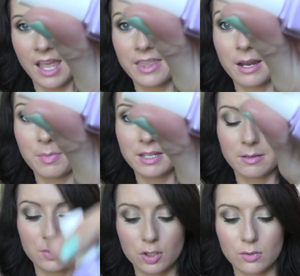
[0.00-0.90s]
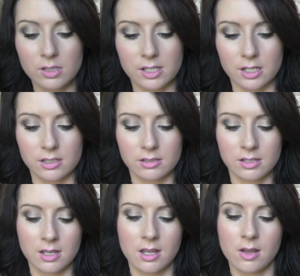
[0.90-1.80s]
And then I picked up two
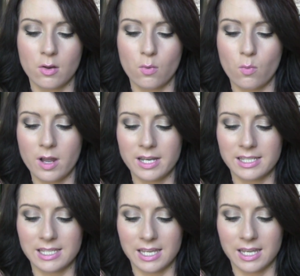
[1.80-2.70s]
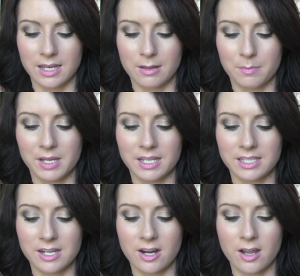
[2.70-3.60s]
glitters. One is in Pink
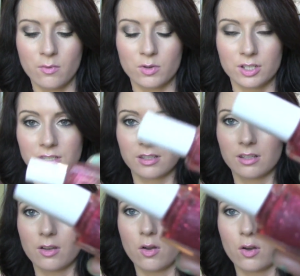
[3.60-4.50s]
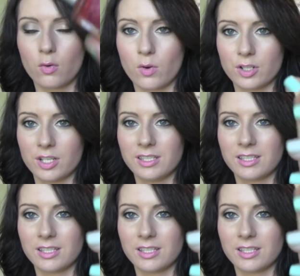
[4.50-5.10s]
Tiara, which is gorgeous.